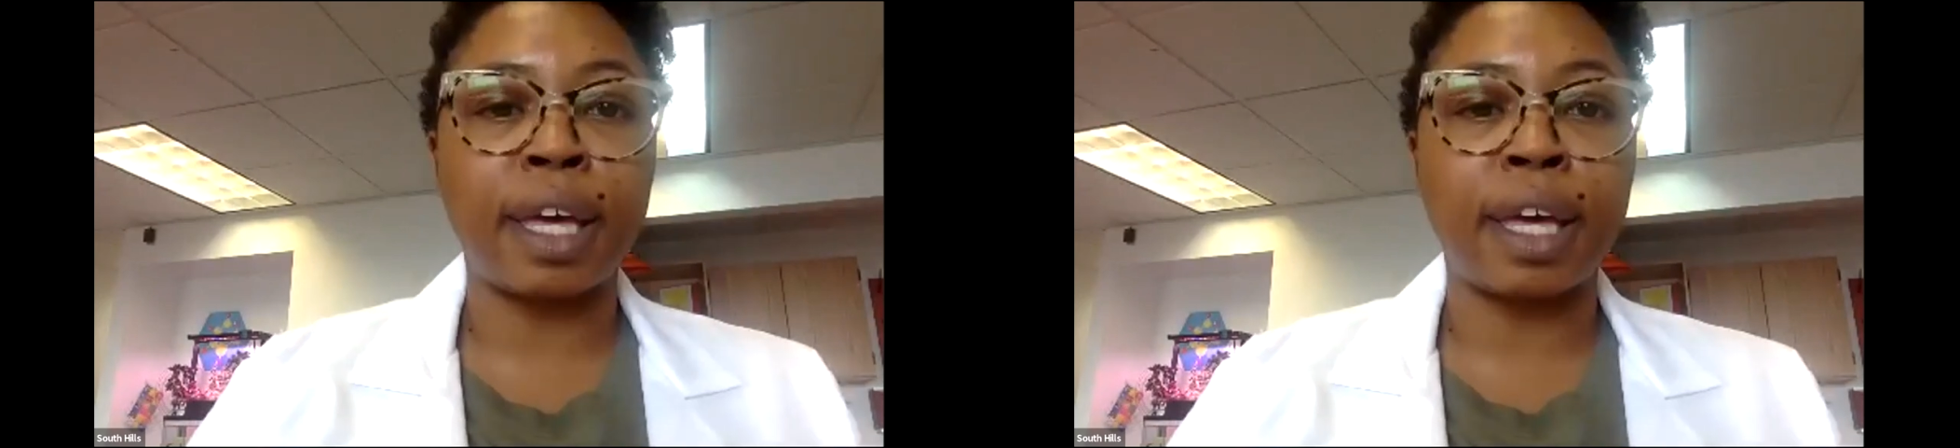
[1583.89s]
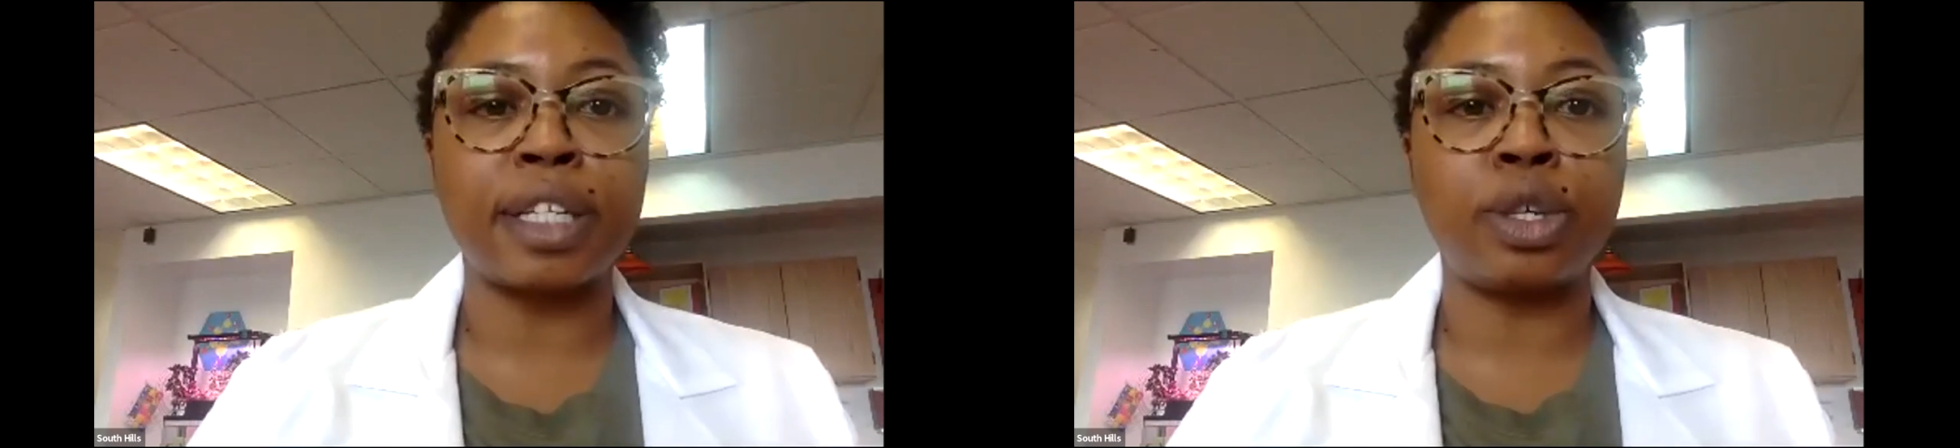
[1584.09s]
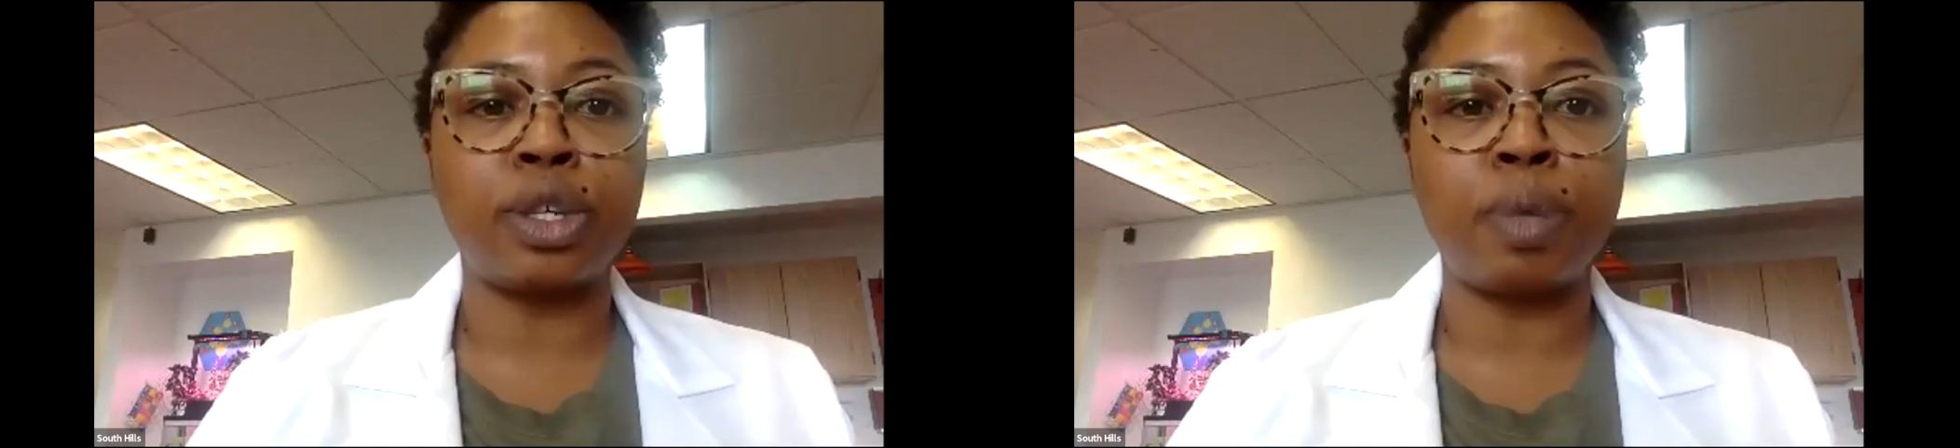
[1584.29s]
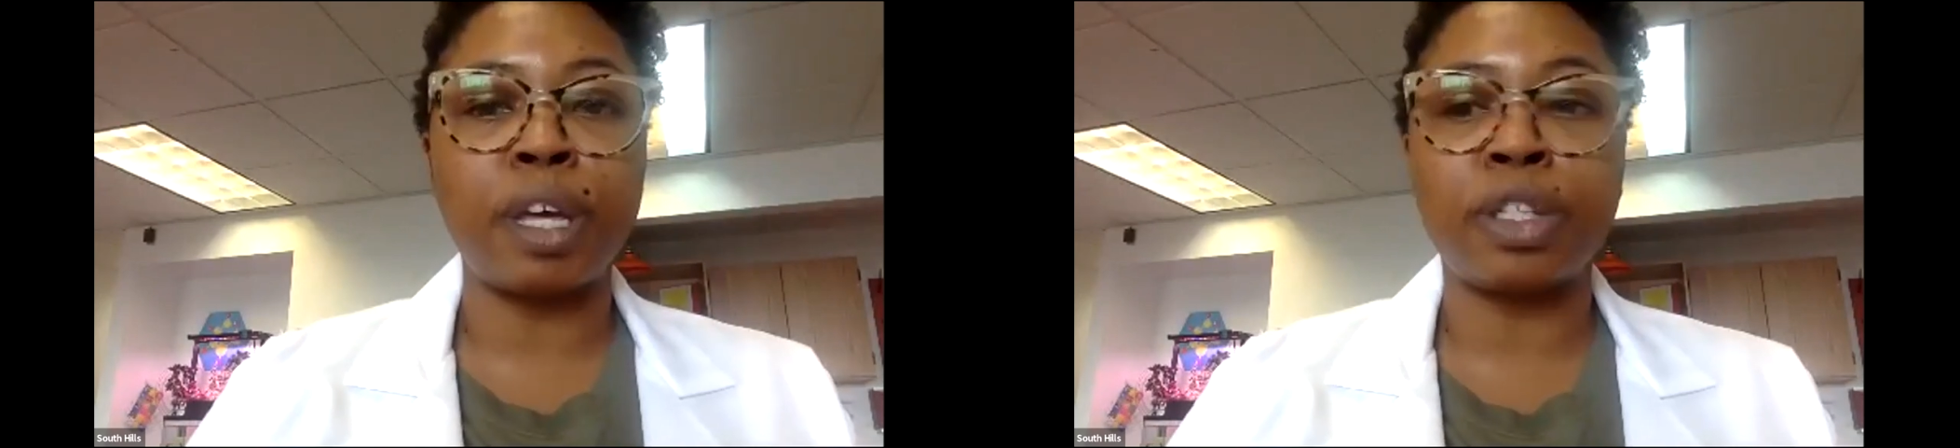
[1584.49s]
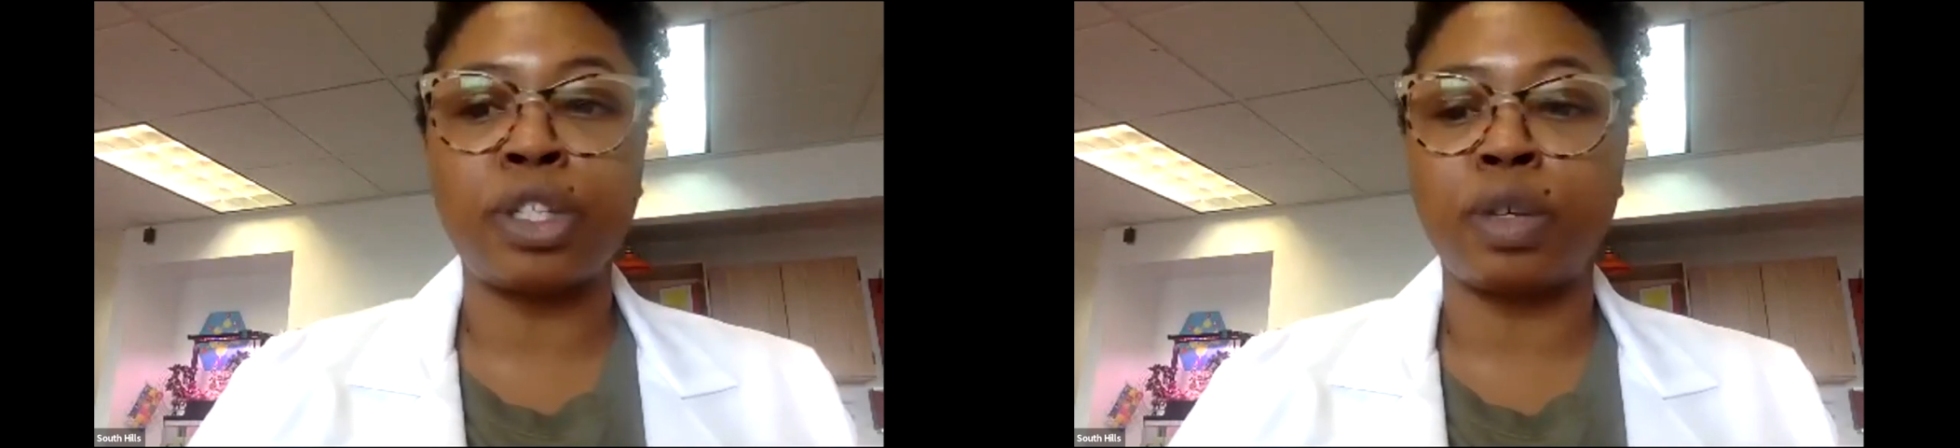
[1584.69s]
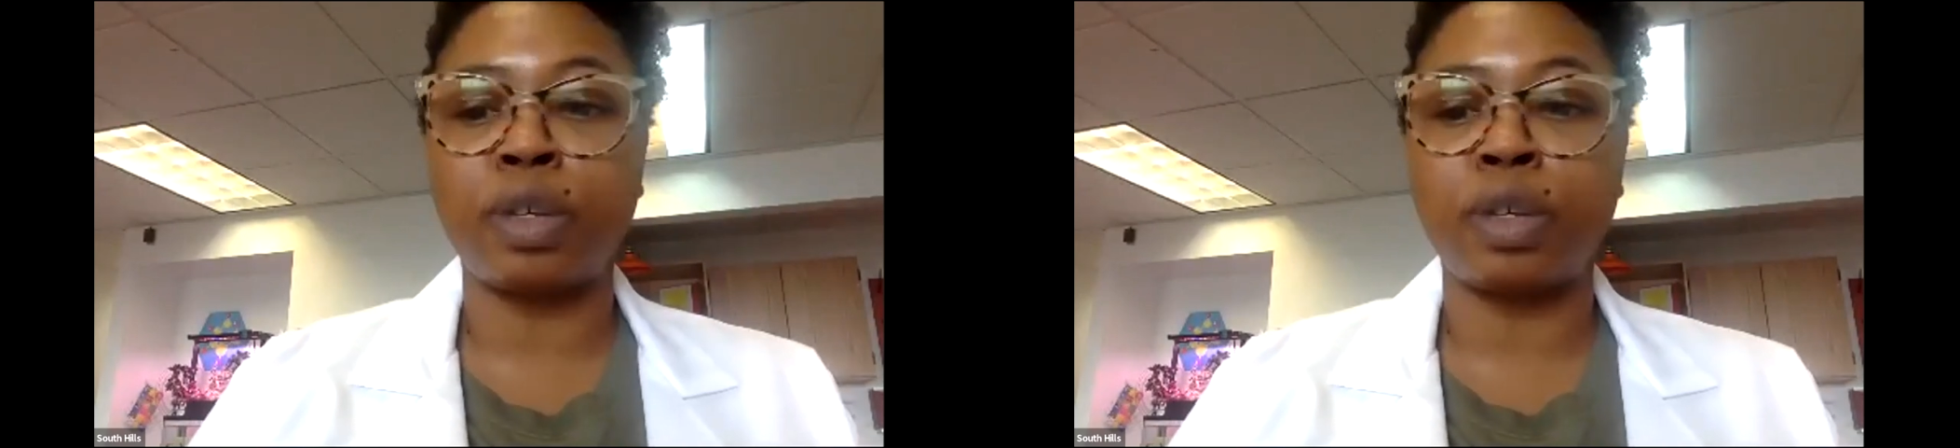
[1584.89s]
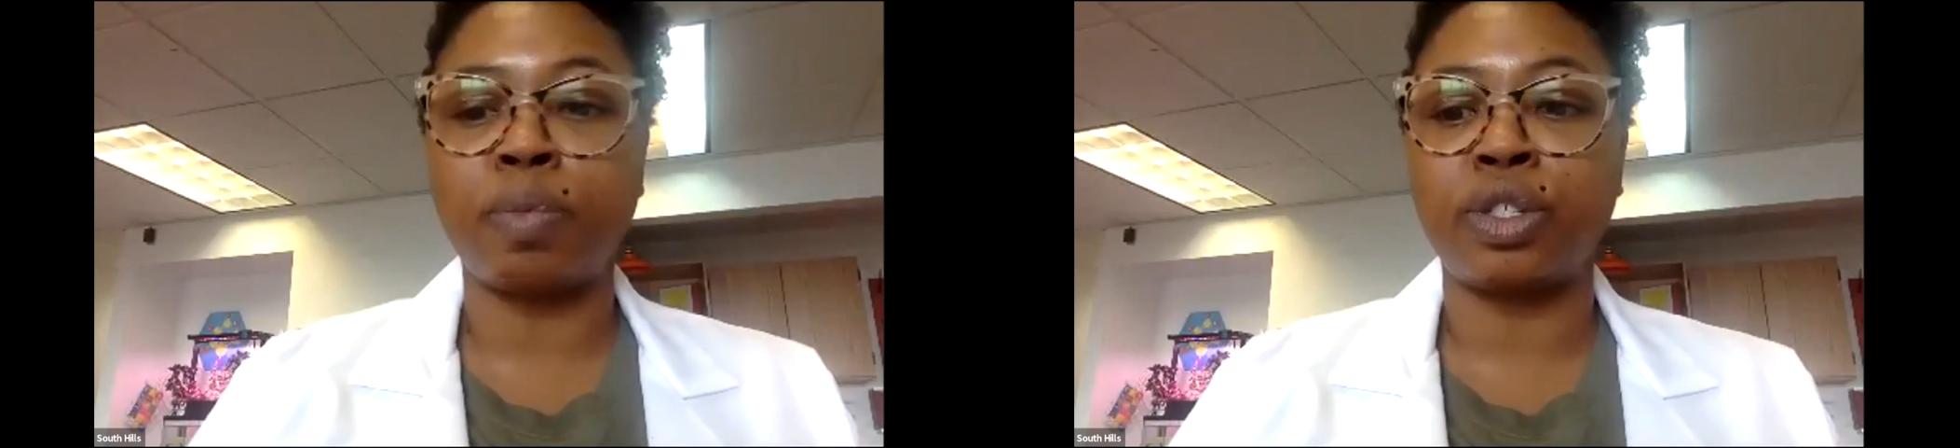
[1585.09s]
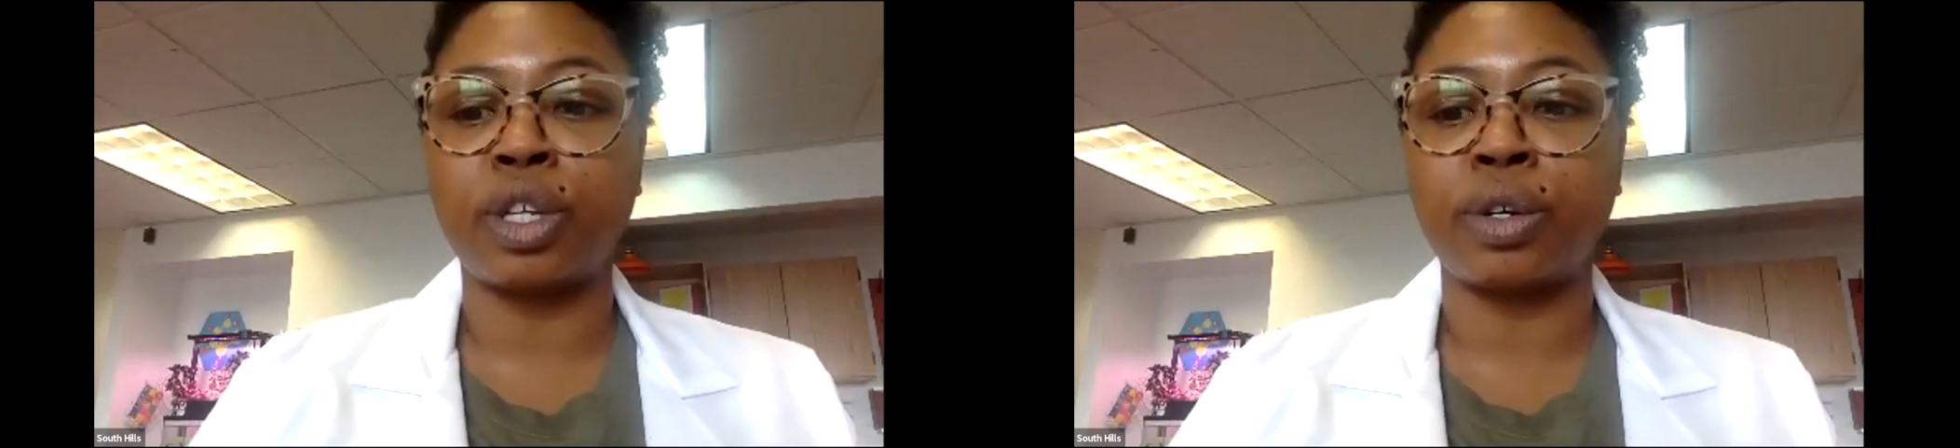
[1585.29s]
and that toothpick should be
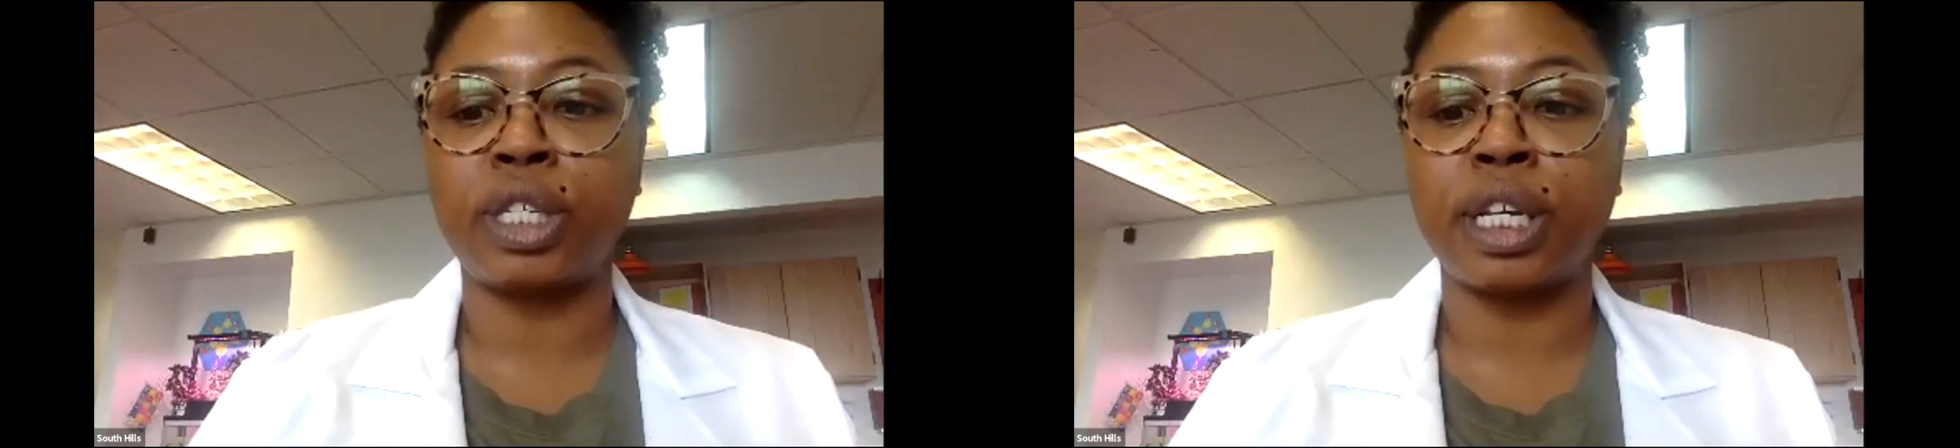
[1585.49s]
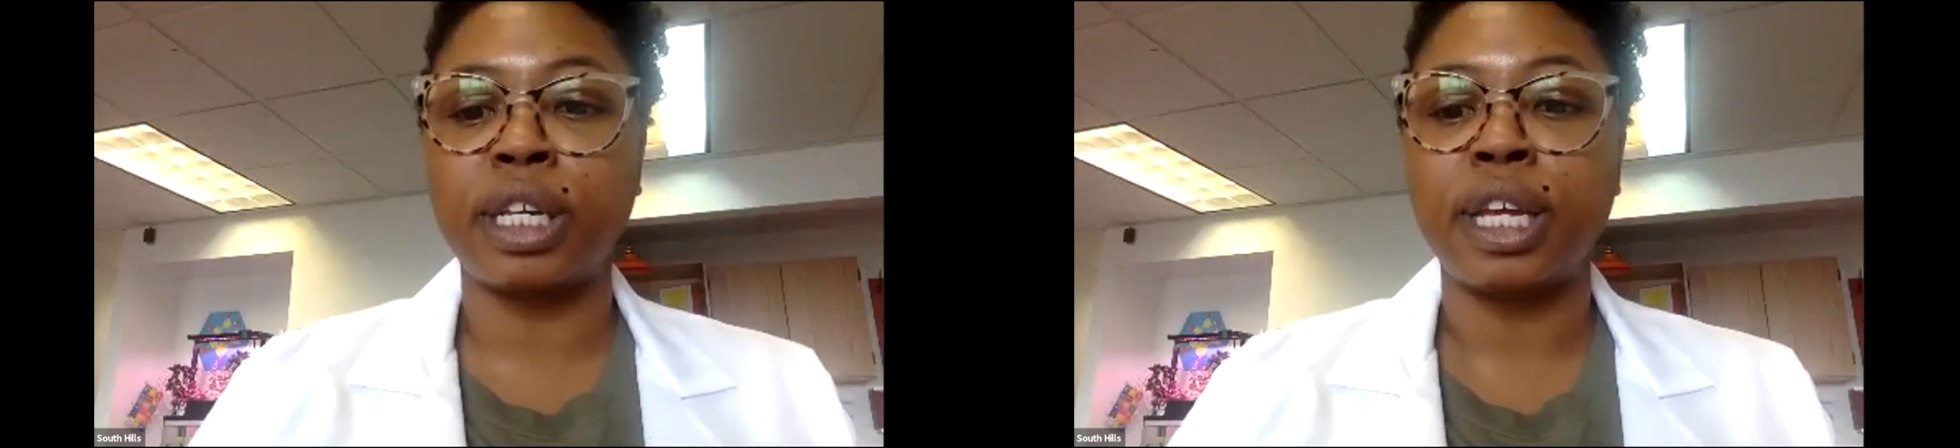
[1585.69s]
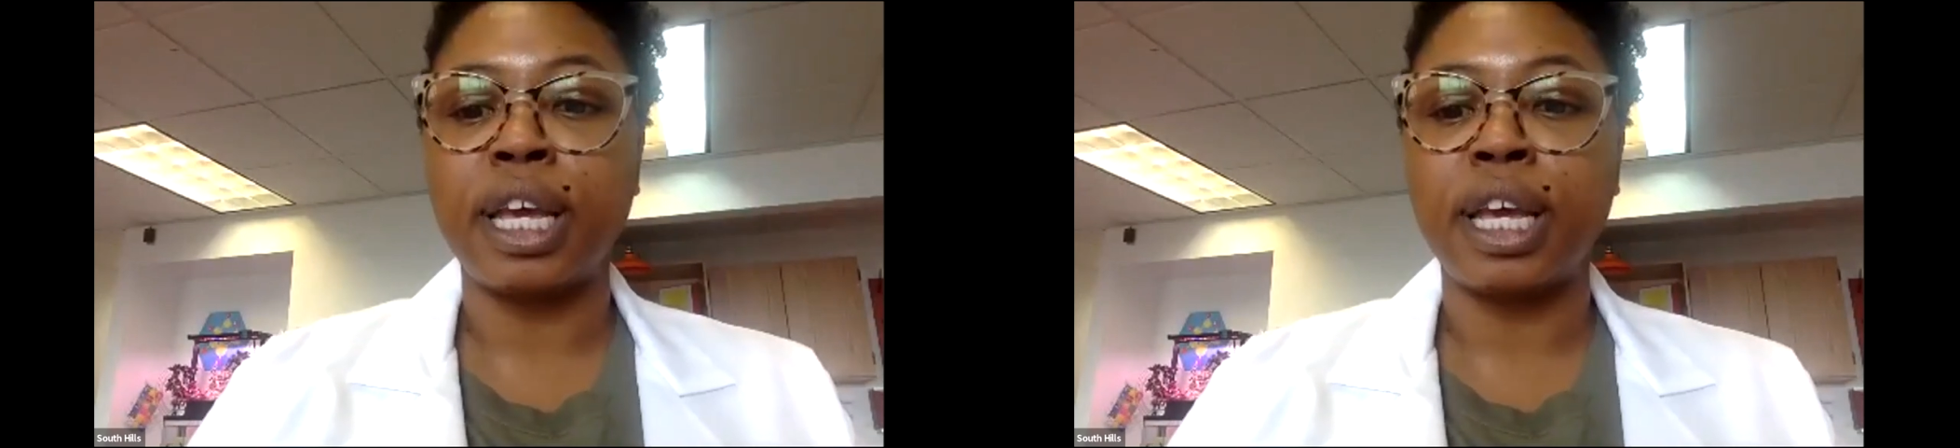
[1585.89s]
inserted